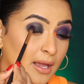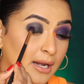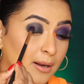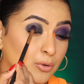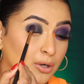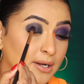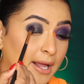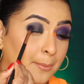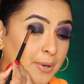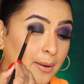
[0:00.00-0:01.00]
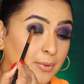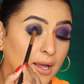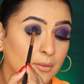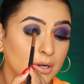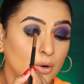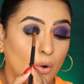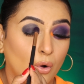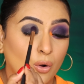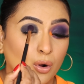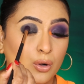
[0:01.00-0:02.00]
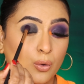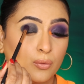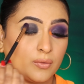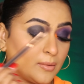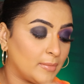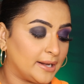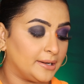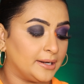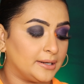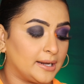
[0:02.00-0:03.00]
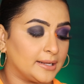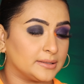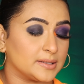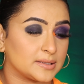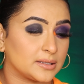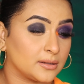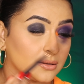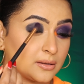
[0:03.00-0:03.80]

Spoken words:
and I'm going to dab it all over my lid like this.